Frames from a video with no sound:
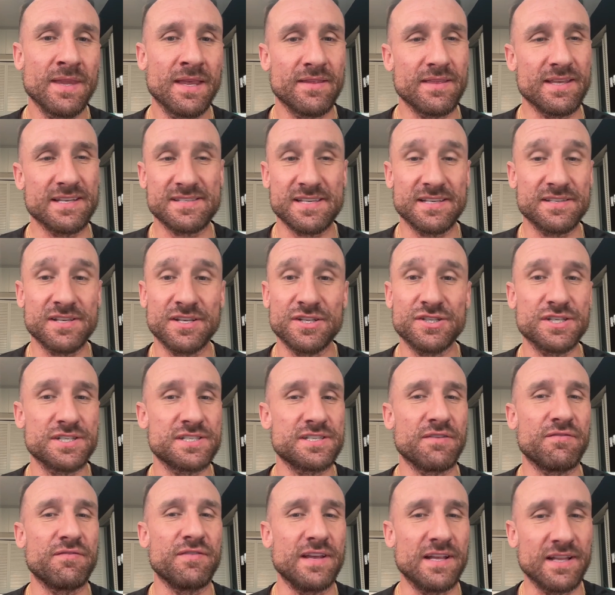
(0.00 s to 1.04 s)
This isn't
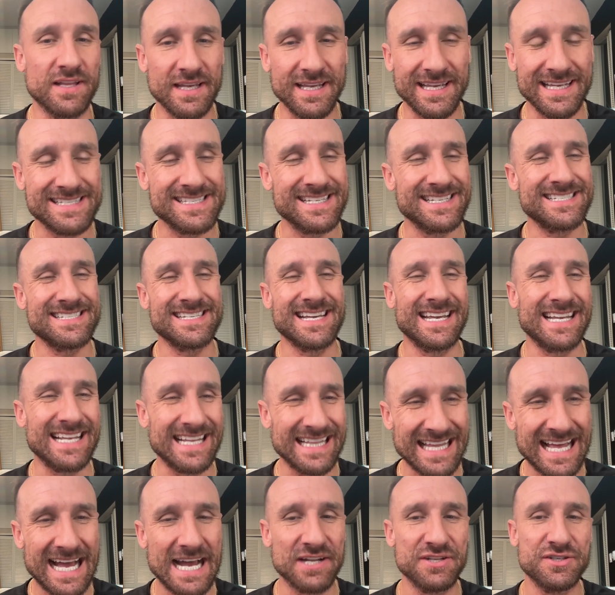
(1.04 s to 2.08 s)
just a feeling, it's a
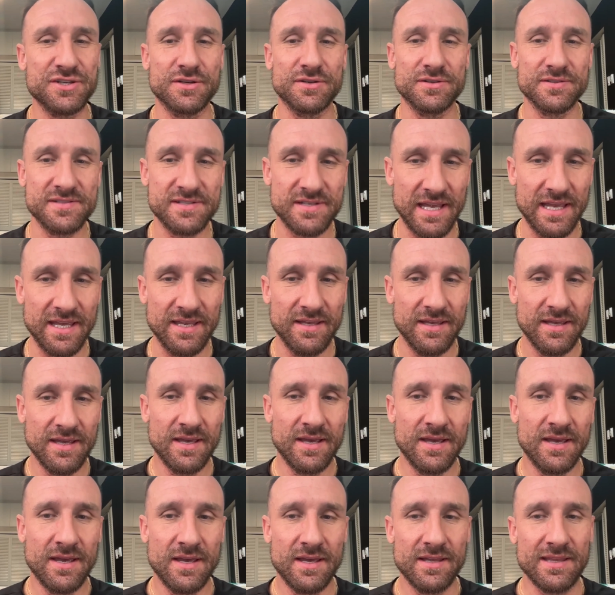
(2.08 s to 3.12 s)
psychological state
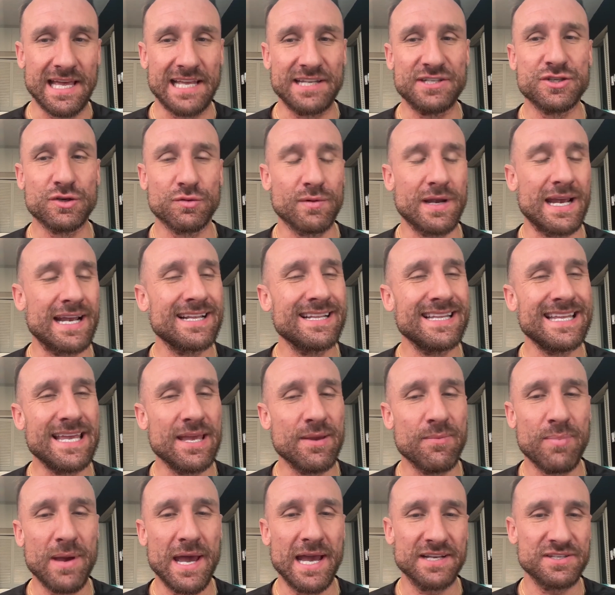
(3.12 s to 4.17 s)
that directly
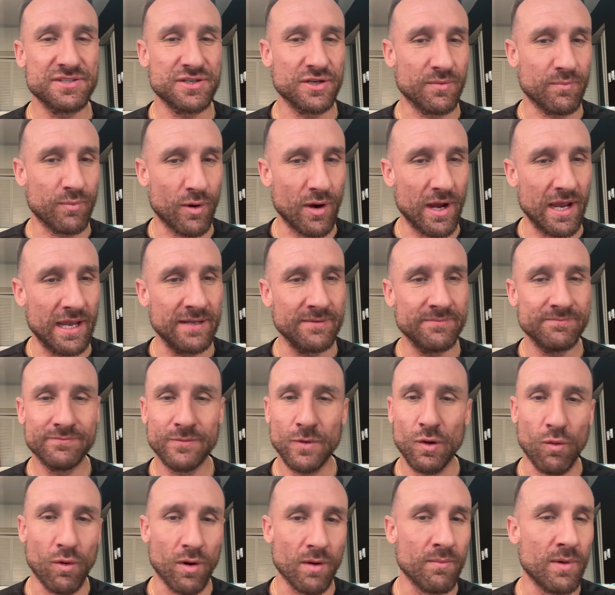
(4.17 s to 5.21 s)
impacts your brain,
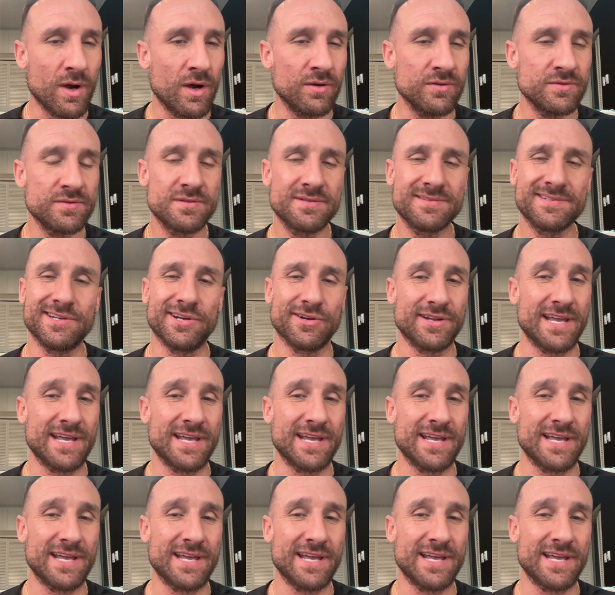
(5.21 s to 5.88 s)
hormones, your